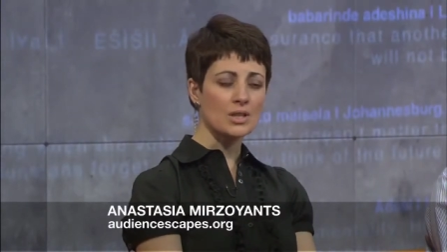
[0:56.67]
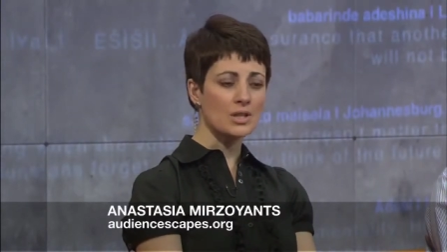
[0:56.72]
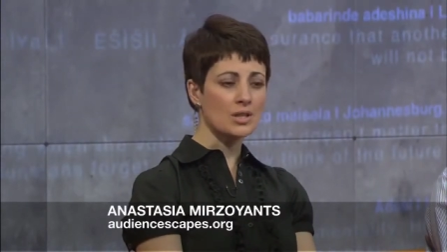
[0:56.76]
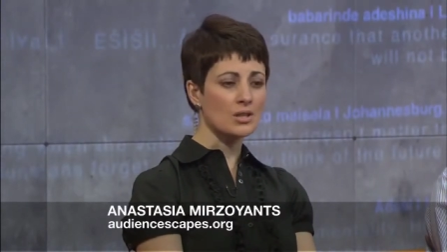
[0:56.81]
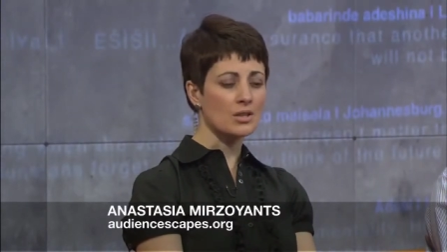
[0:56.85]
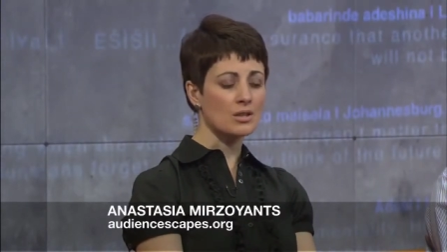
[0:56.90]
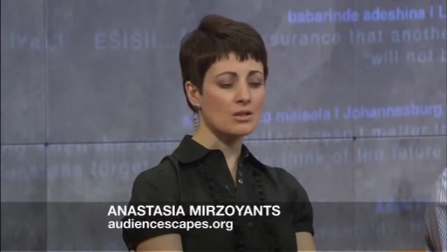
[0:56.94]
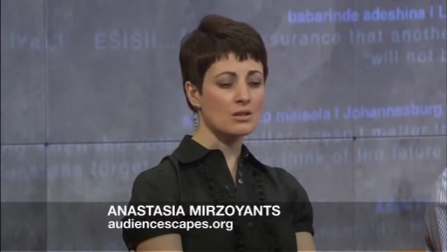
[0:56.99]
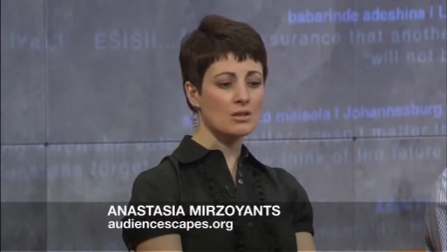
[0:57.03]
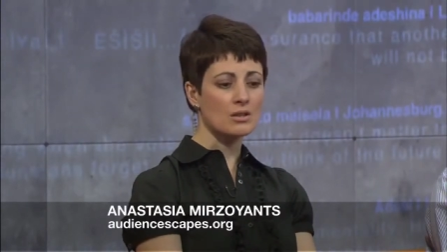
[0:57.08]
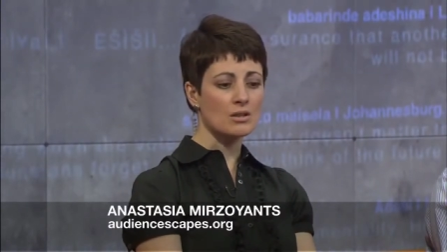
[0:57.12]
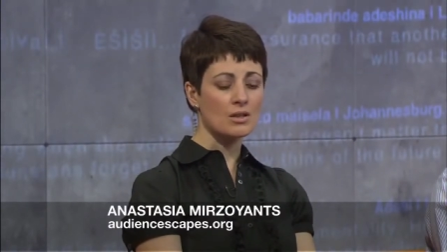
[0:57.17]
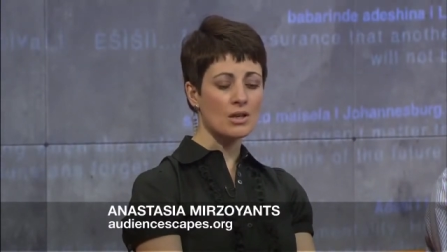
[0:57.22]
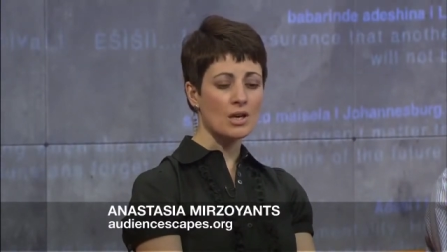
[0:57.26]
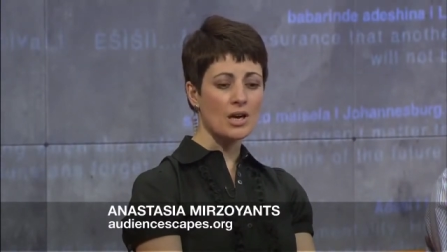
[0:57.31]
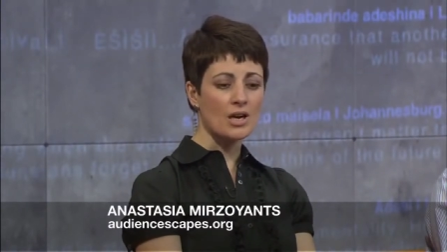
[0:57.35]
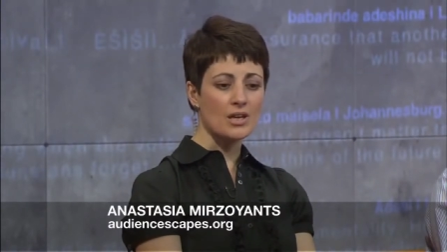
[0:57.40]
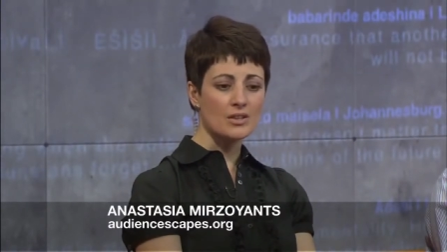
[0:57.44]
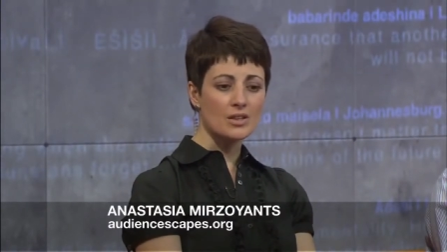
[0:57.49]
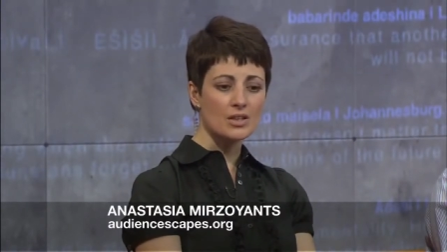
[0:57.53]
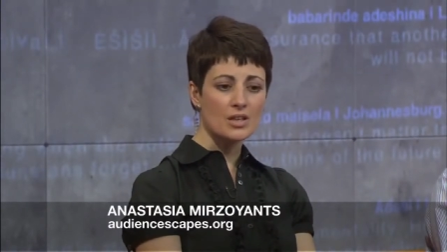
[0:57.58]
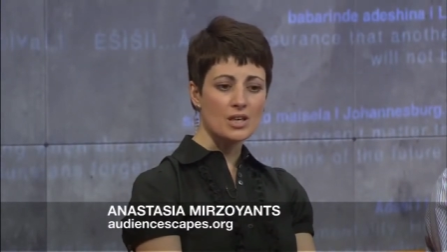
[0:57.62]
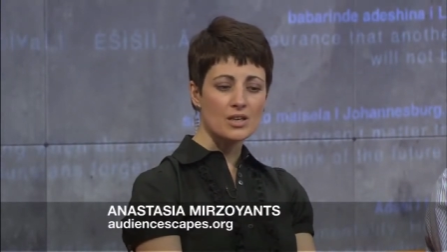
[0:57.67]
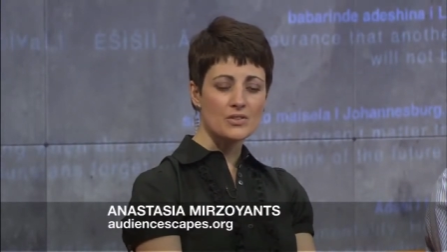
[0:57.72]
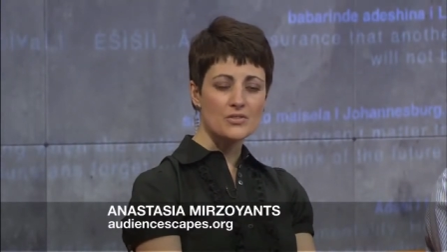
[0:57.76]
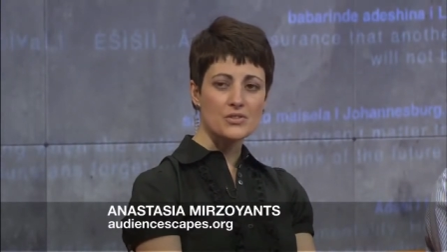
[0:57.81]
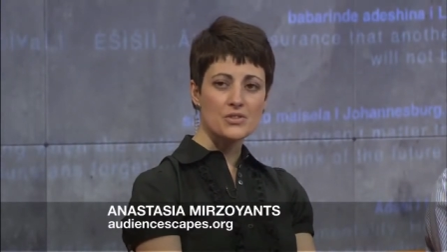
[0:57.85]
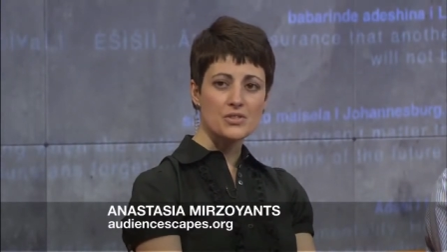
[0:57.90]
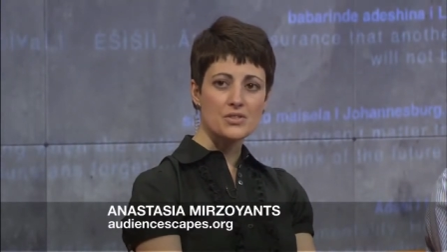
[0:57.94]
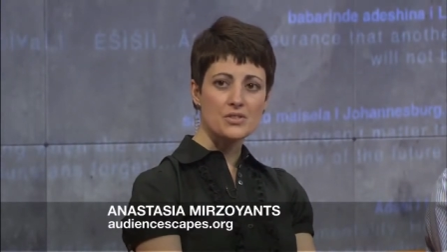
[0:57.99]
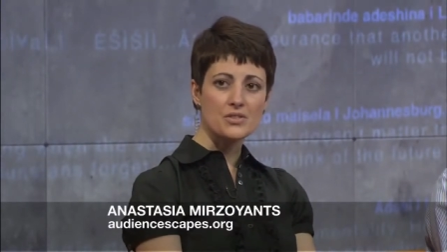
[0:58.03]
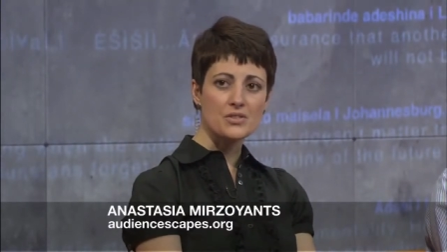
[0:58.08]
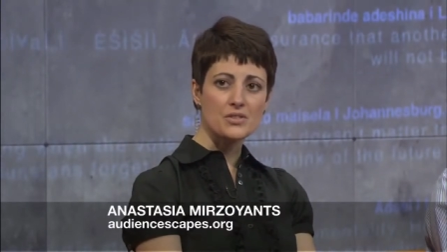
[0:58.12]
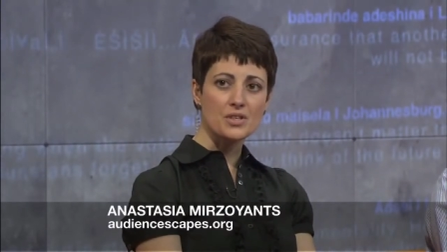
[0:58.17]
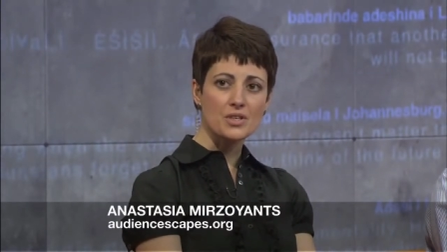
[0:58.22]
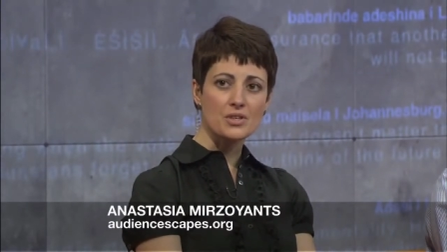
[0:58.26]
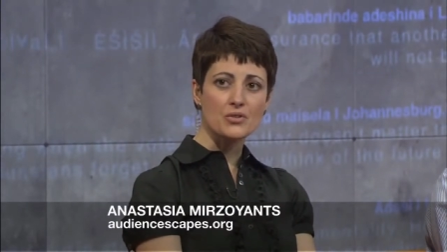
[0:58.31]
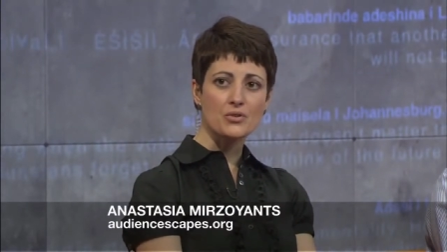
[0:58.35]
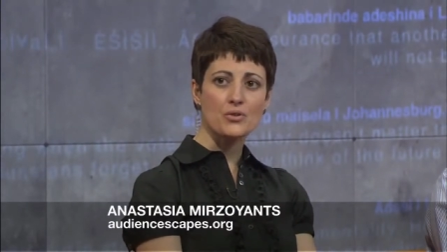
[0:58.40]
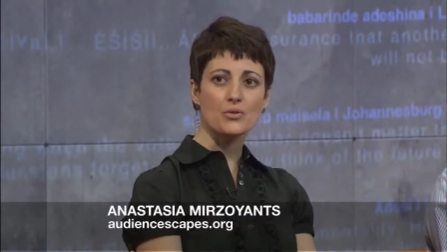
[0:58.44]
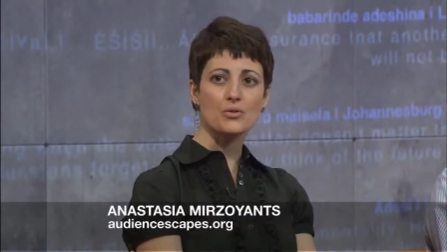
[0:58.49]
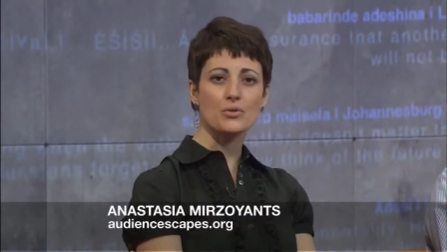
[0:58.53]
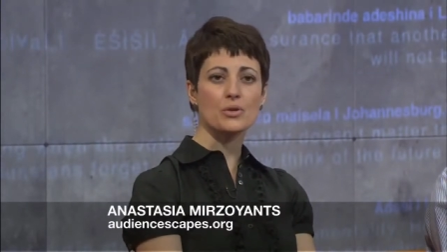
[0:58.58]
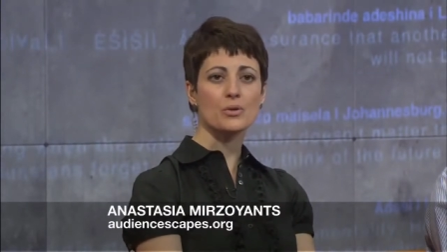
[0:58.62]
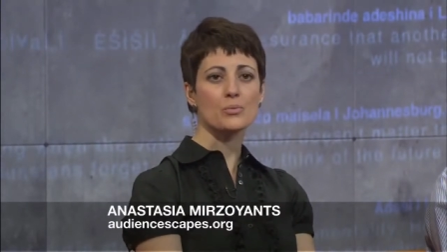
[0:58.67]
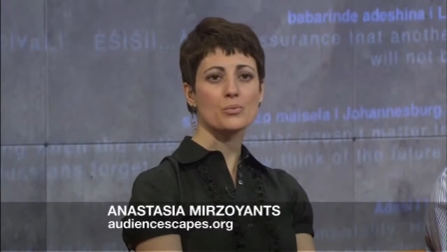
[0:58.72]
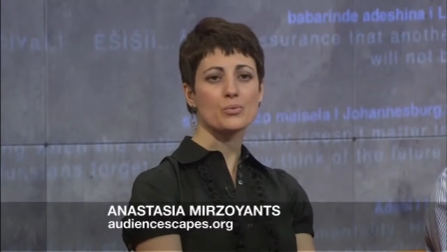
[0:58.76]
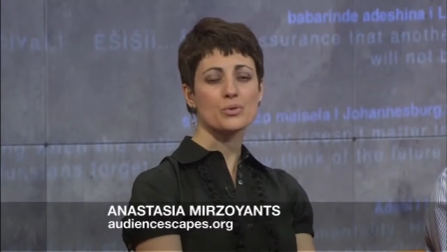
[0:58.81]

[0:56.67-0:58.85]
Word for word: in other countries in Europe,